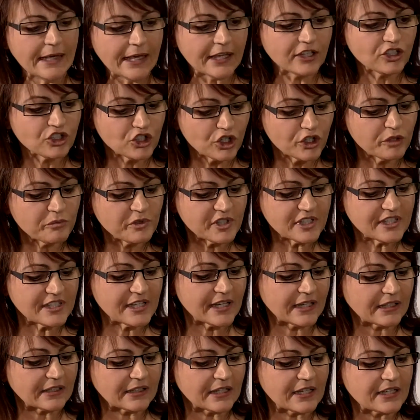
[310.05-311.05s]
In terms of
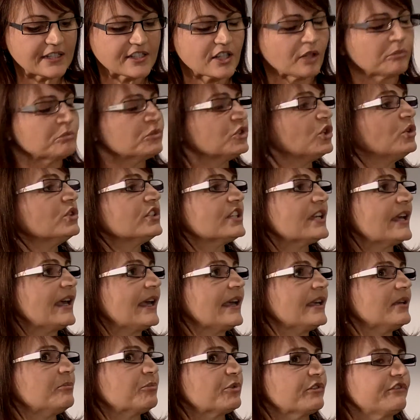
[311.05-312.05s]
techniques, I'm not
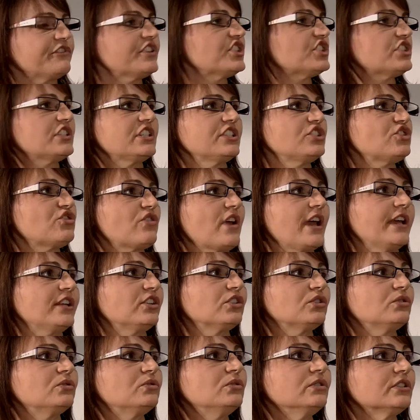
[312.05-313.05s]
a professionally
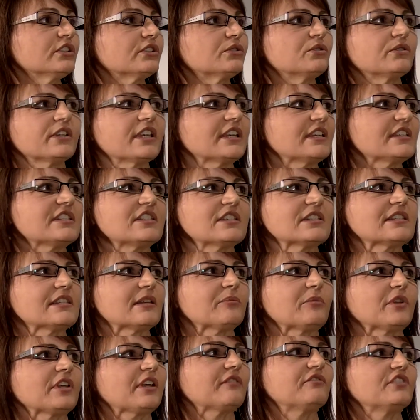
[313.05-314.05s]
trained cook. Cooking is just
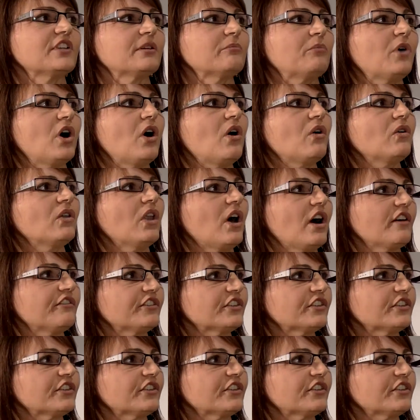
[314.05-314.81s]
something I've done my whole life.